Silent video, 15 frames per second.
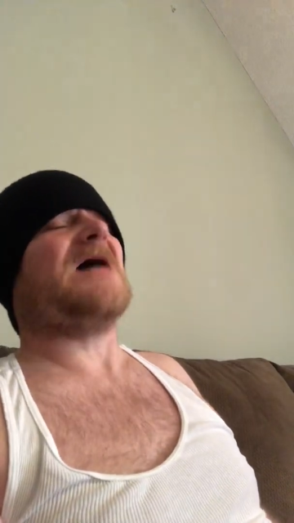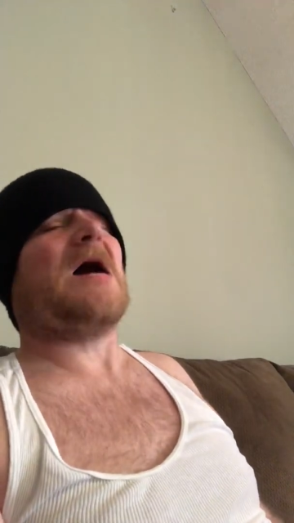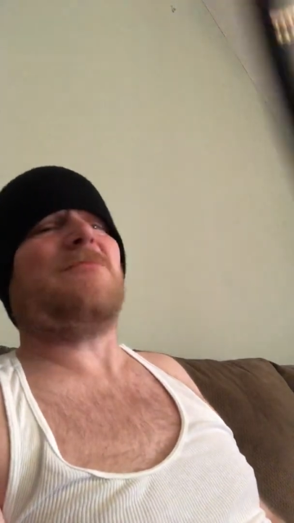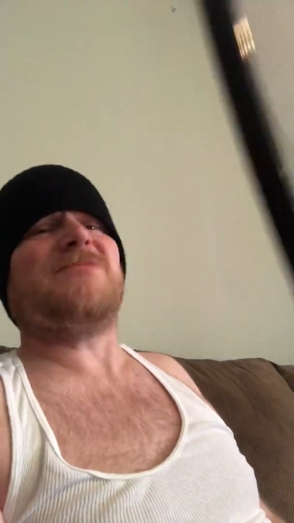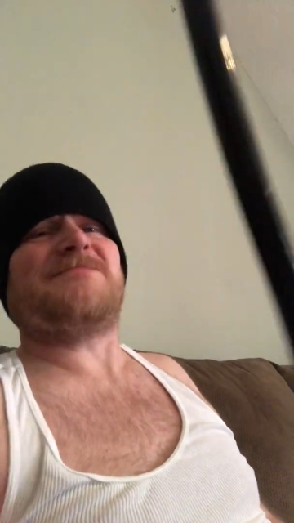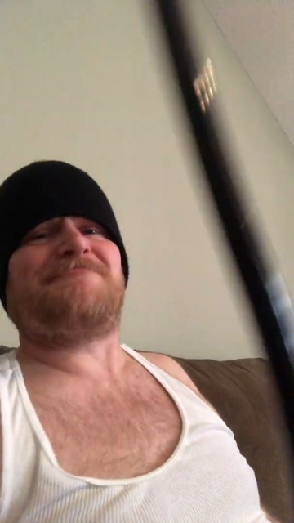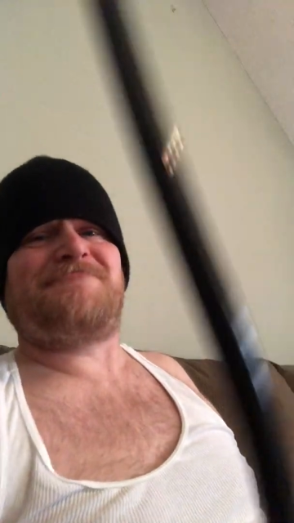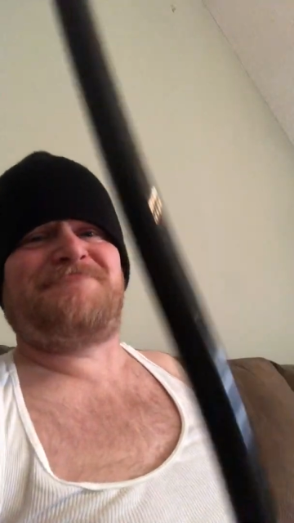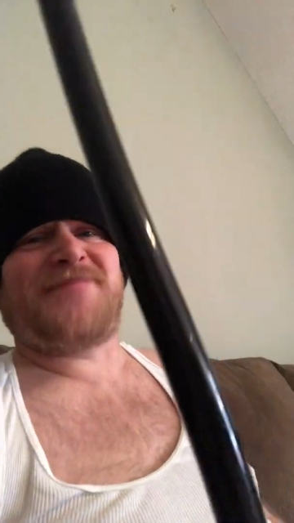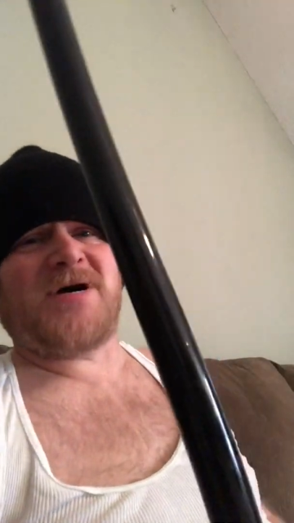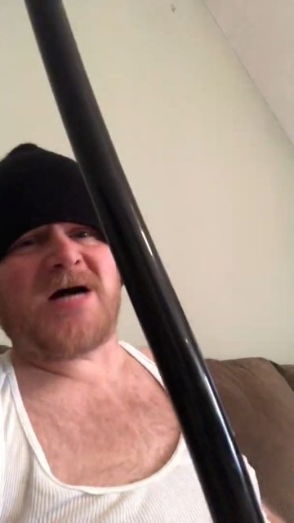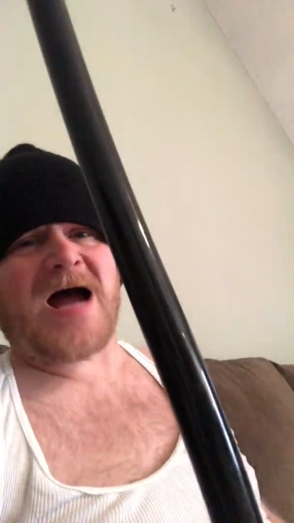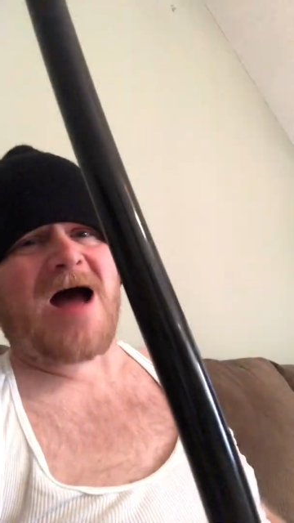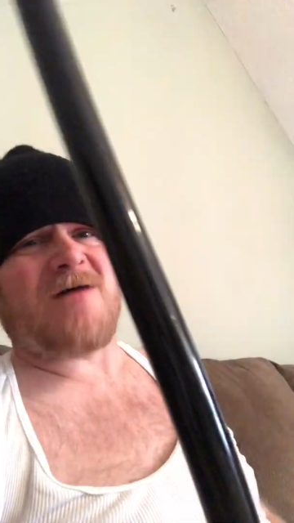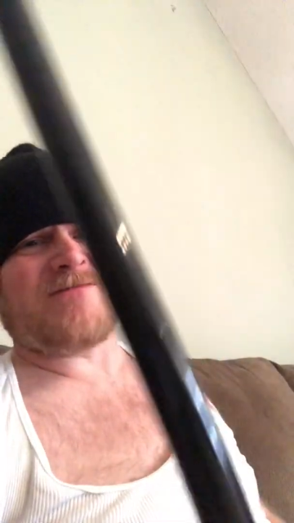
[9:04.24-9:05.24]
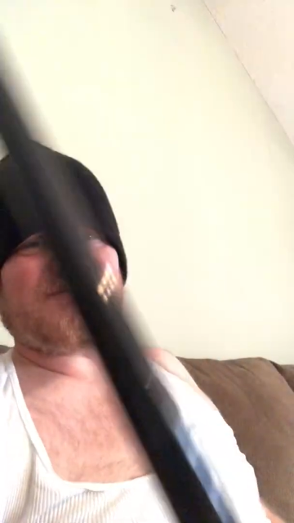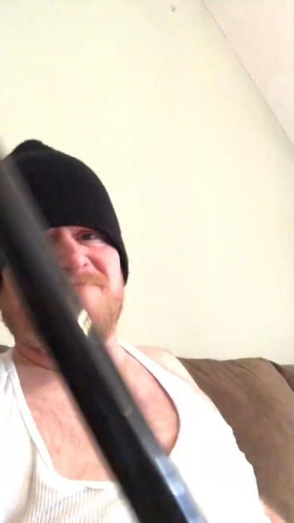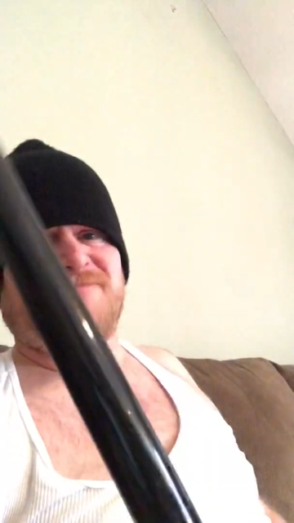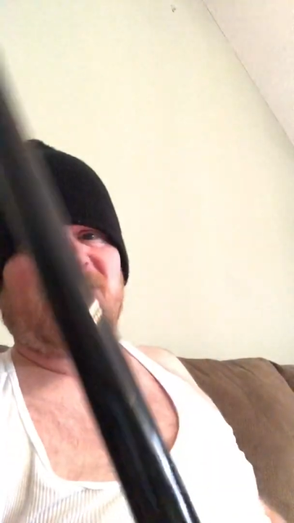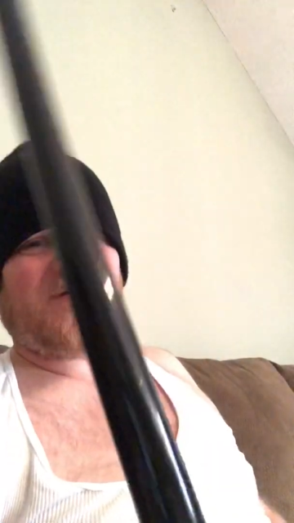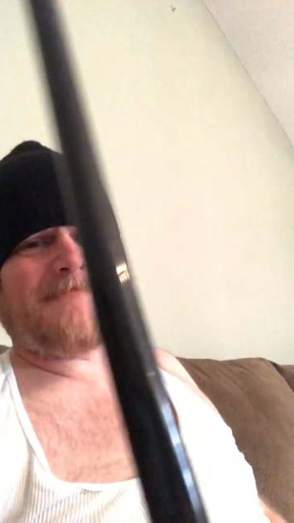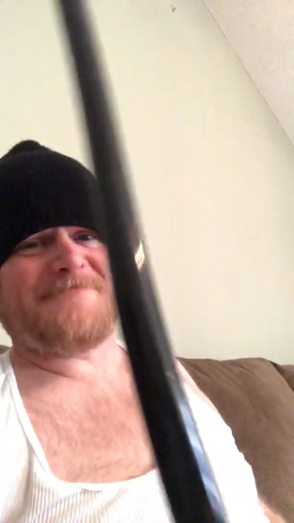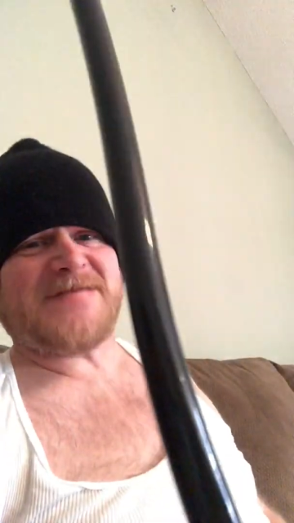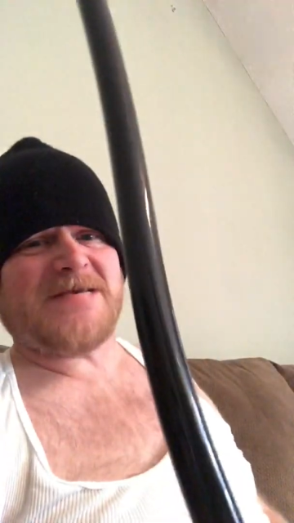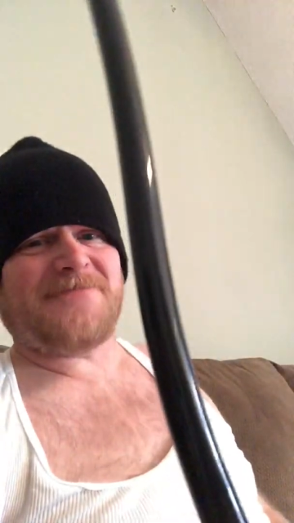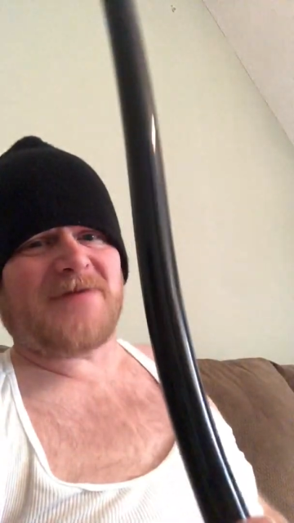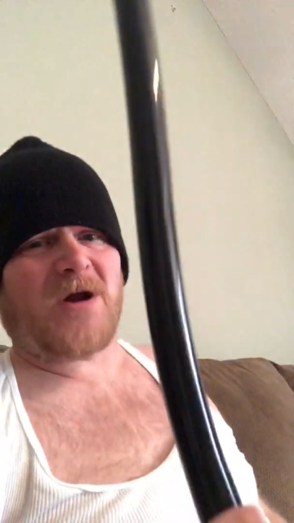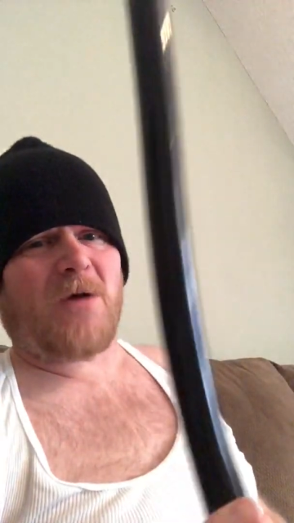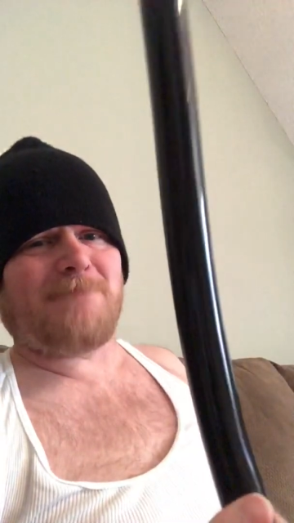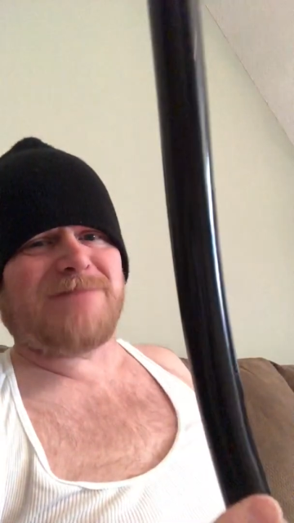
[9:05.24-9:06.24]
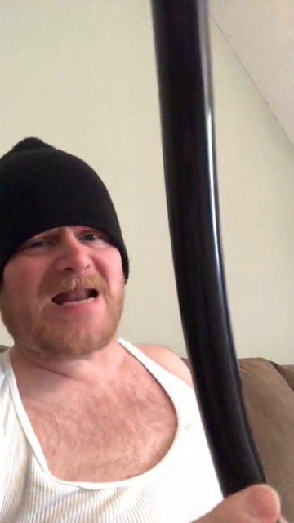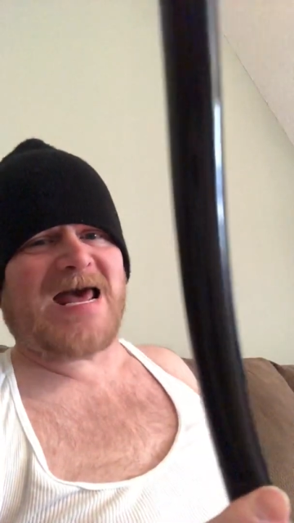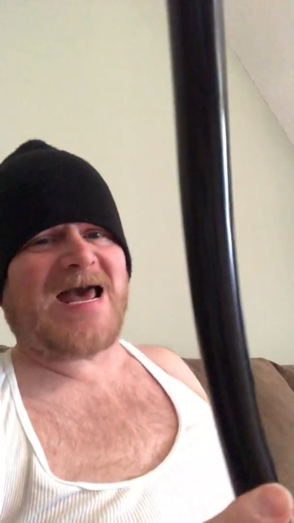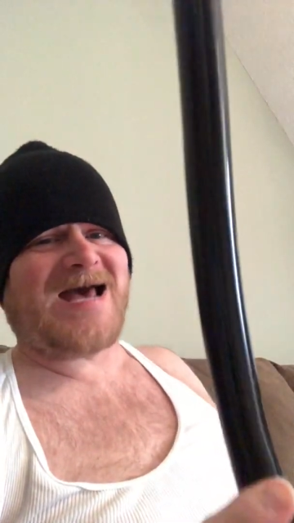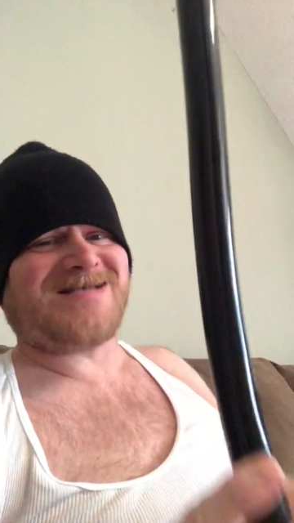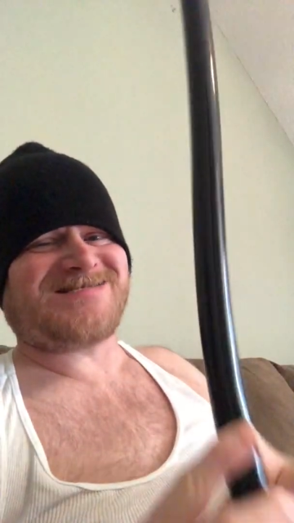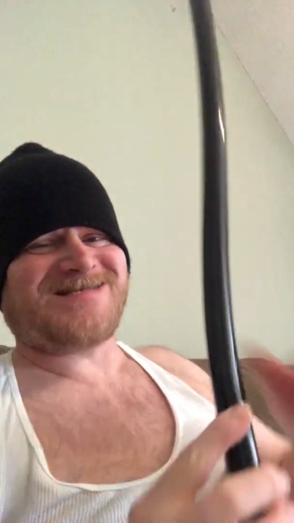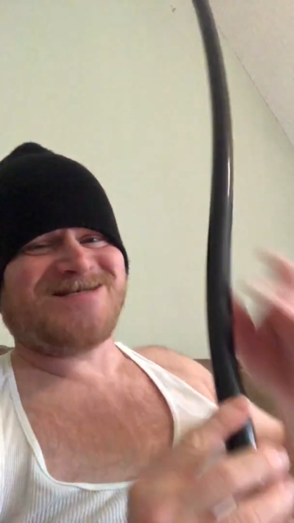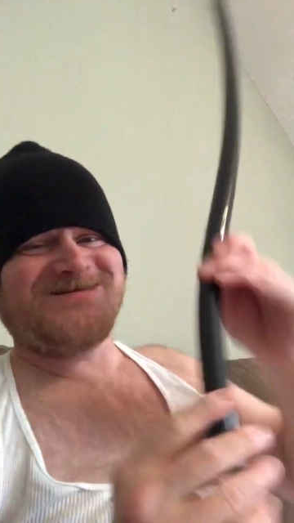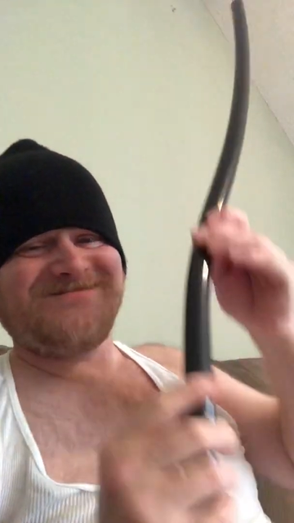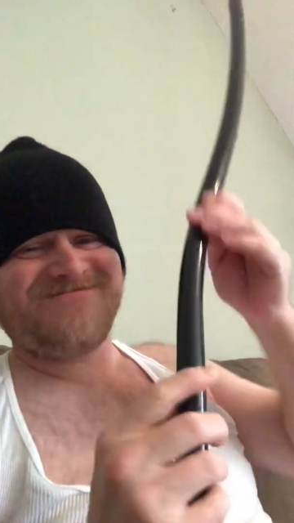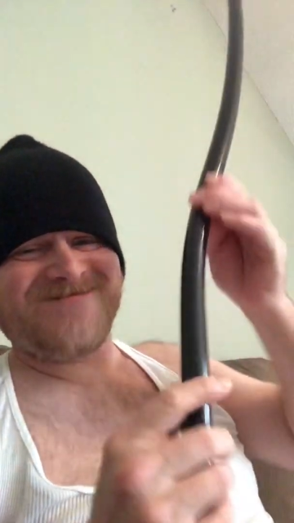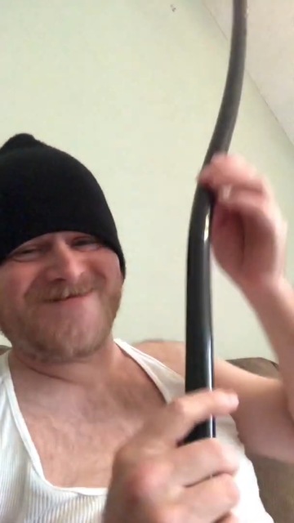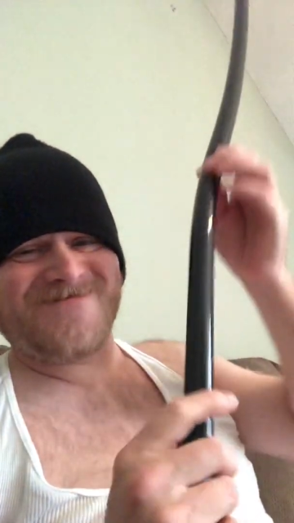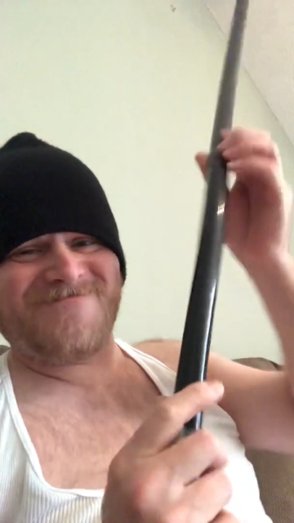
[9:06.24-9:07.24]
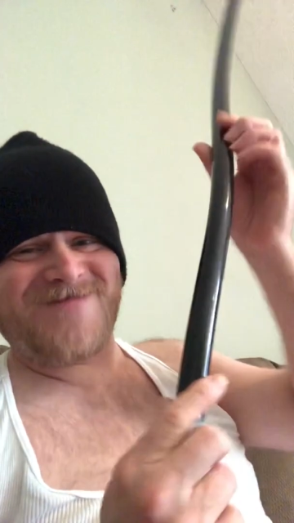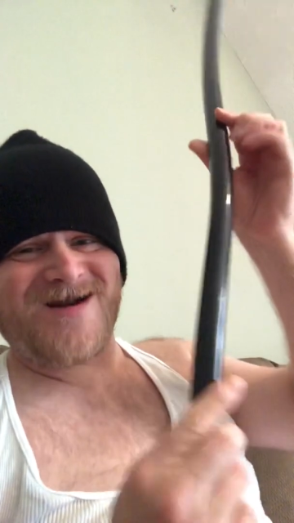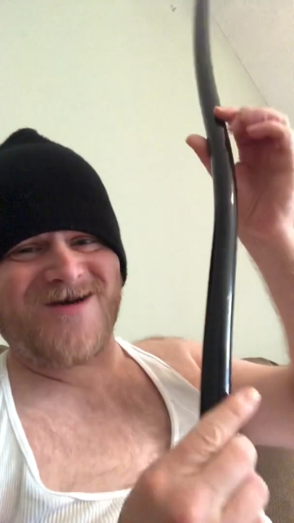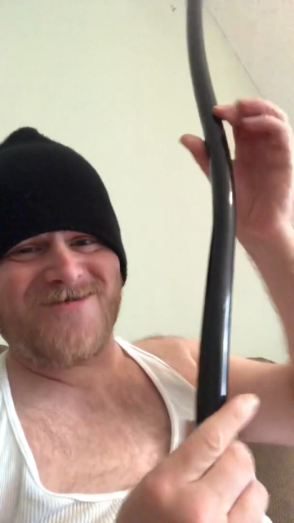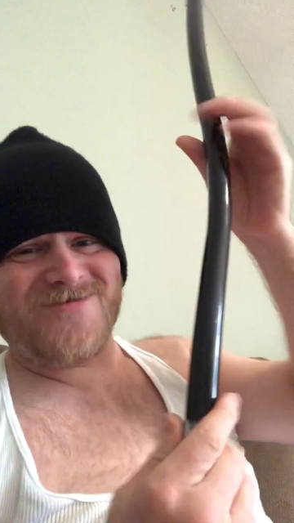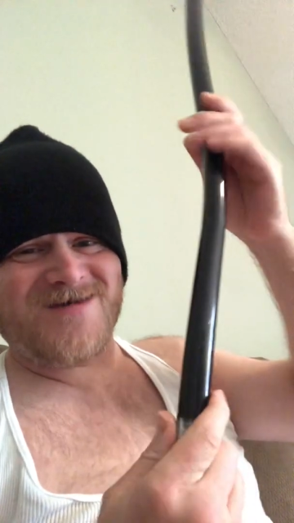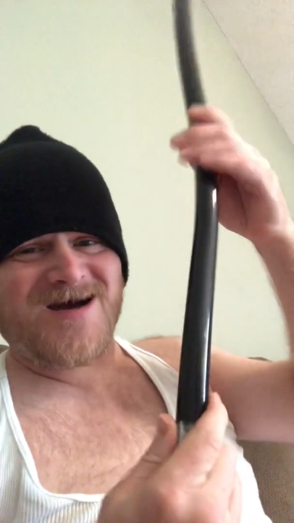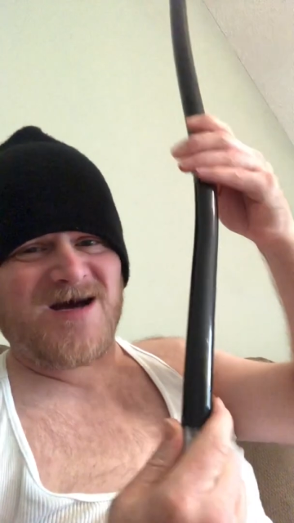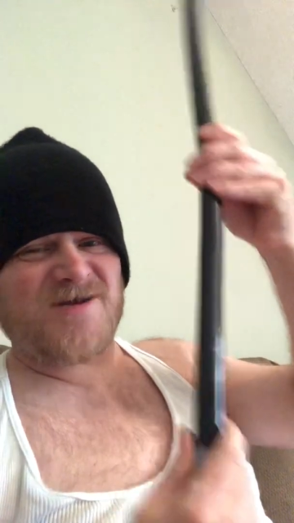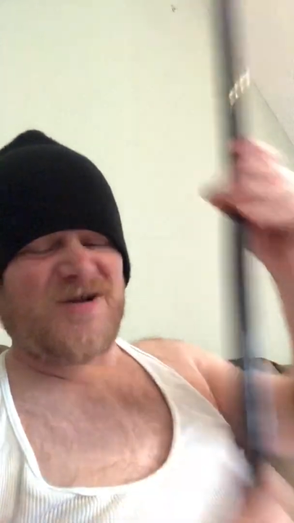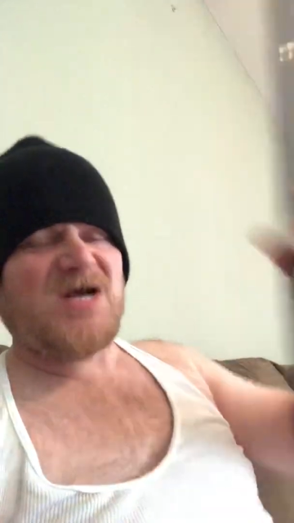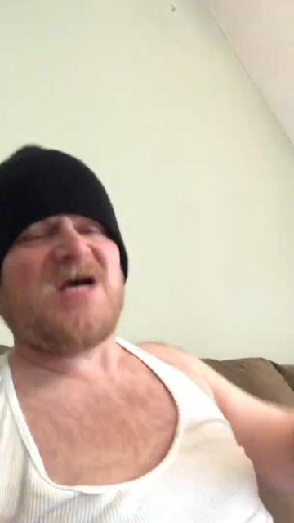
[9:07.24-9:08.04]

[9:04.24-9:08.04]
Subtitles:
I was putting people on blast with a blowgun.